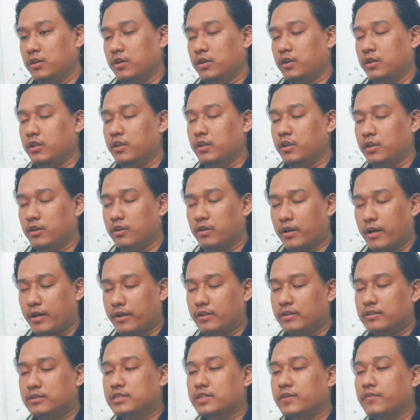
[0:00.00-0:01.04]
In the year
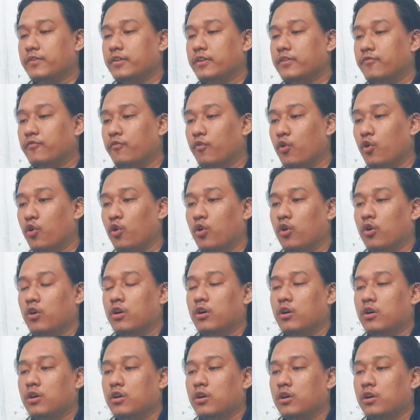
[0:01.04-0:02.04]
1974,